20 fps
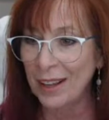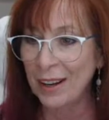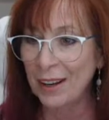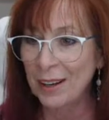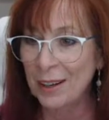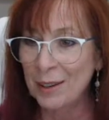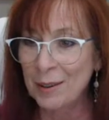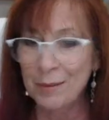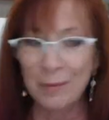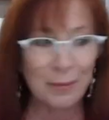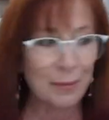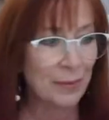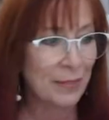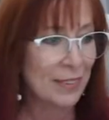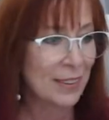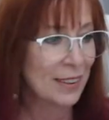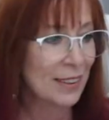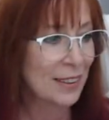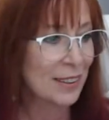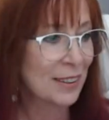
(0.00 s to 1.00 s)
What
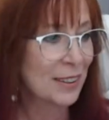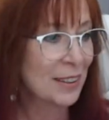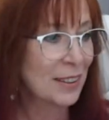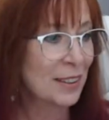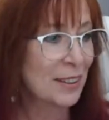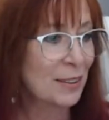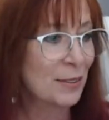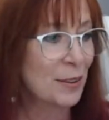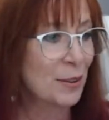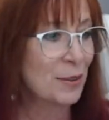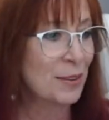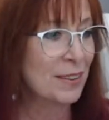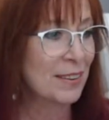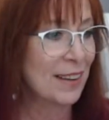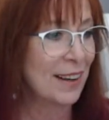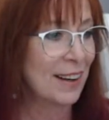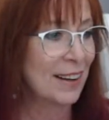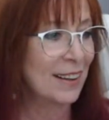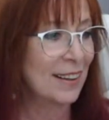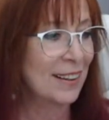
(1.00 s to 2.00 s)
was
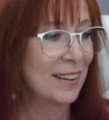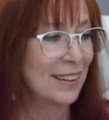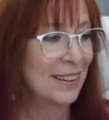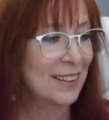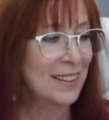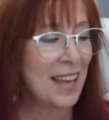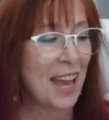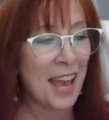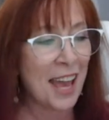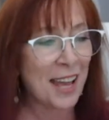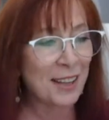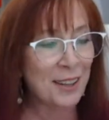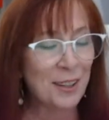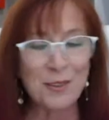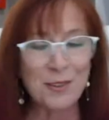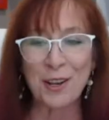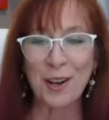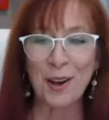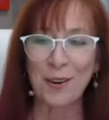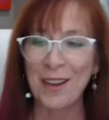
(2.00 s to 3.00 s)
that? Yay,
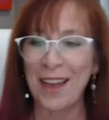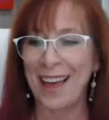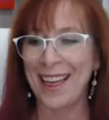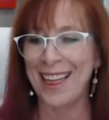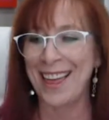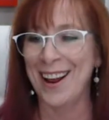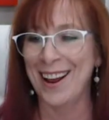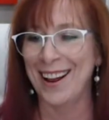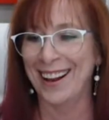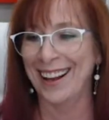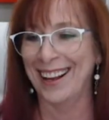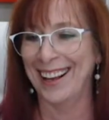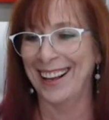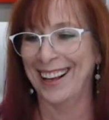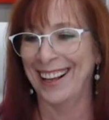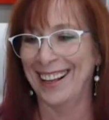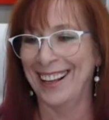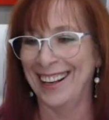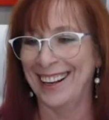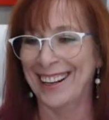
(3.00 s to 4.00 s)
Lucho. Yeah.
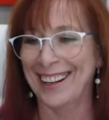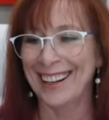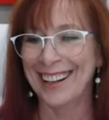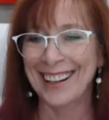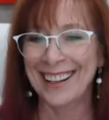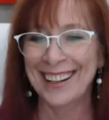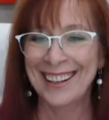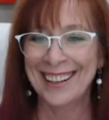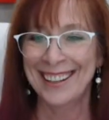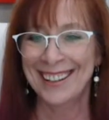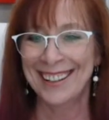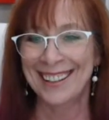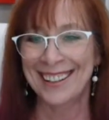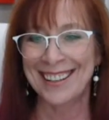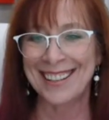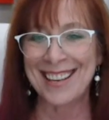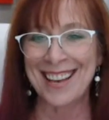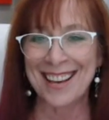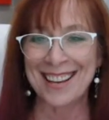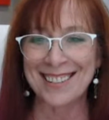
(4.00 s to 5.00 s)

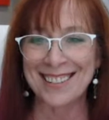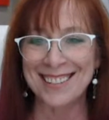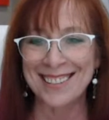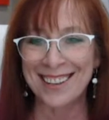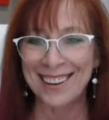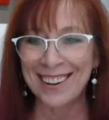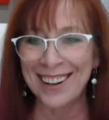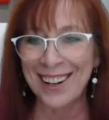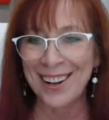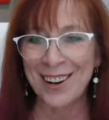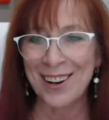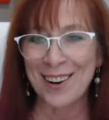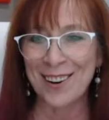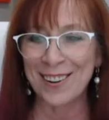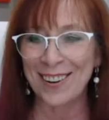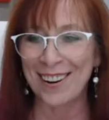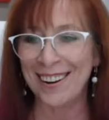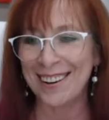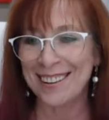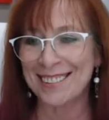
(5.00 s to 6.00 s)
Yes, there we
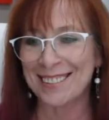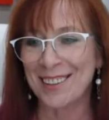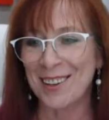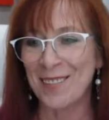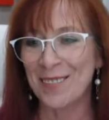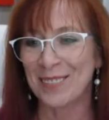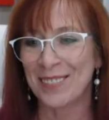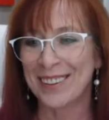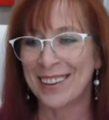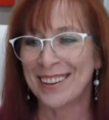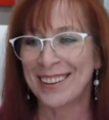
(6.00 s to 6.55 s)
go. Awesome.